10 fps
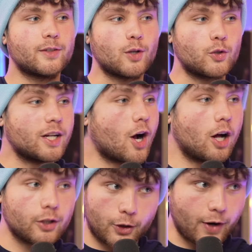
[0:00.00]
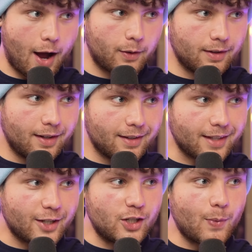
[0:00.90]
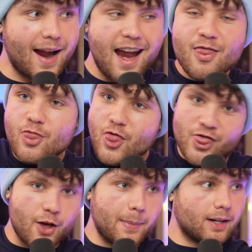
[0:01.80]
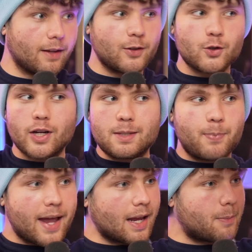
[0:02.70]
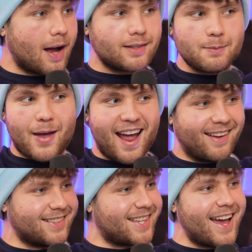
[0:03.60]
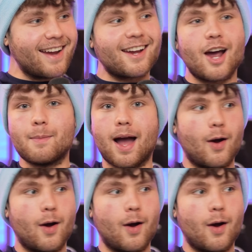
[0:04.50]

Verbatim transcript: So she called her out. Like she went in the middle of the streets banging pots and pans, like, come right.